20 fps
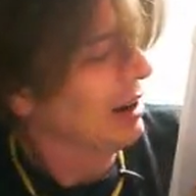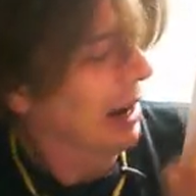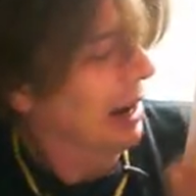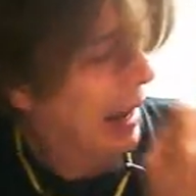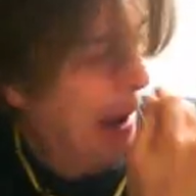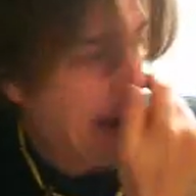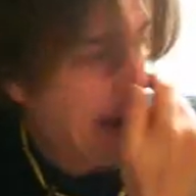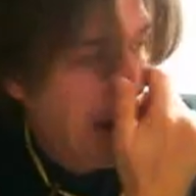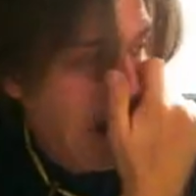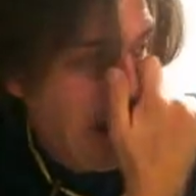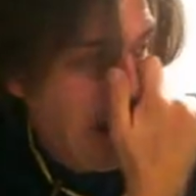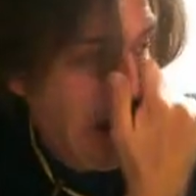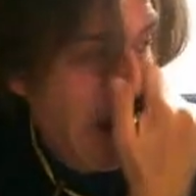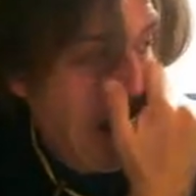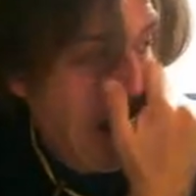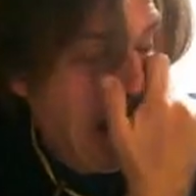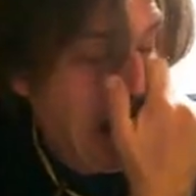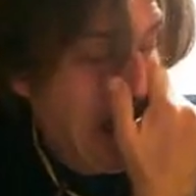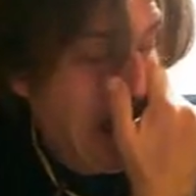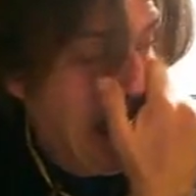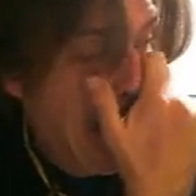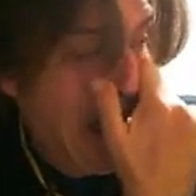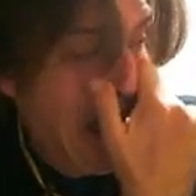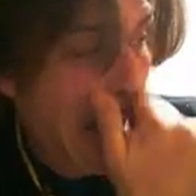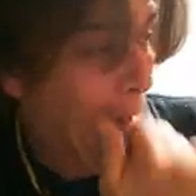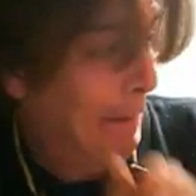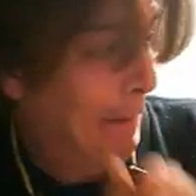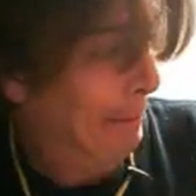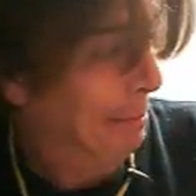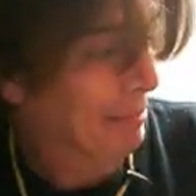okay?
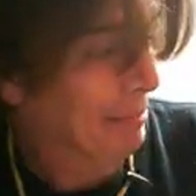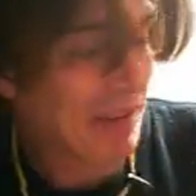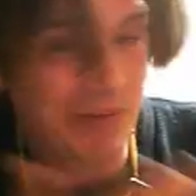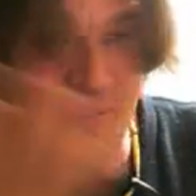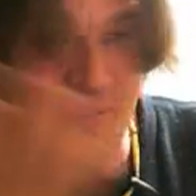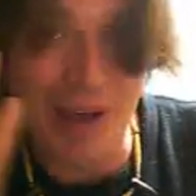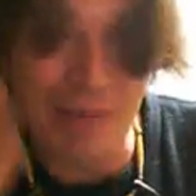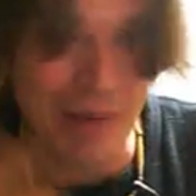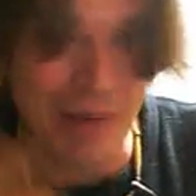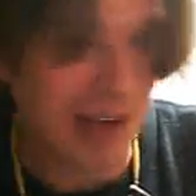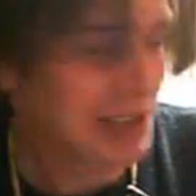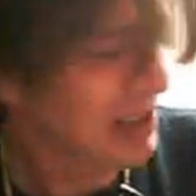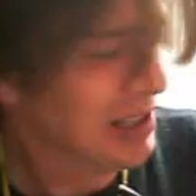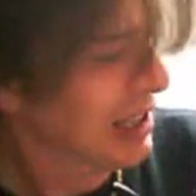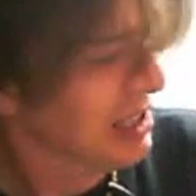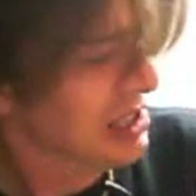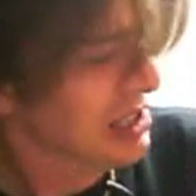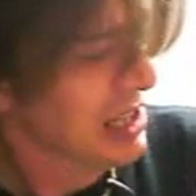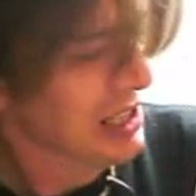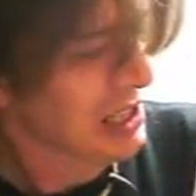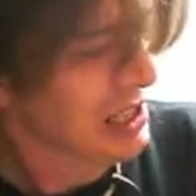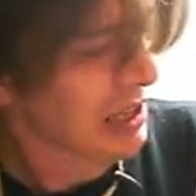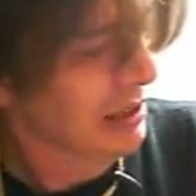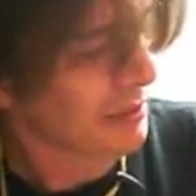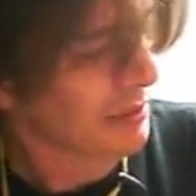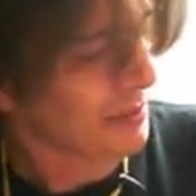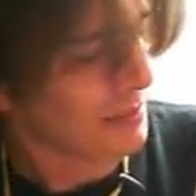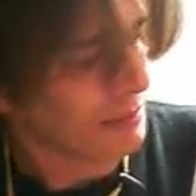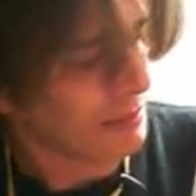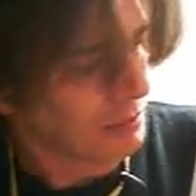Um, if that makes things easier.